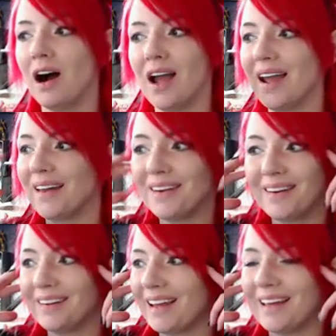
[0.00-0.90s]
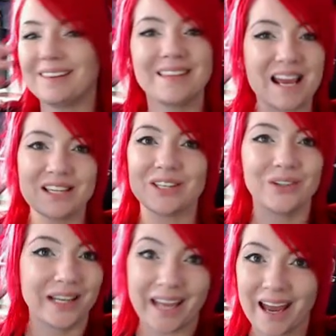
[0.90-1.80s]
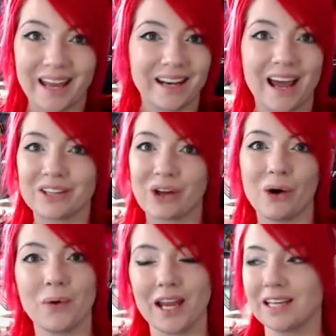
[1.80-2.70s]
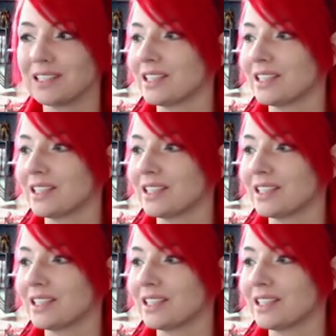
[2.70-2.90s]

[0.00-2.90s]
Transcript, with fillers: And thank you again, as always.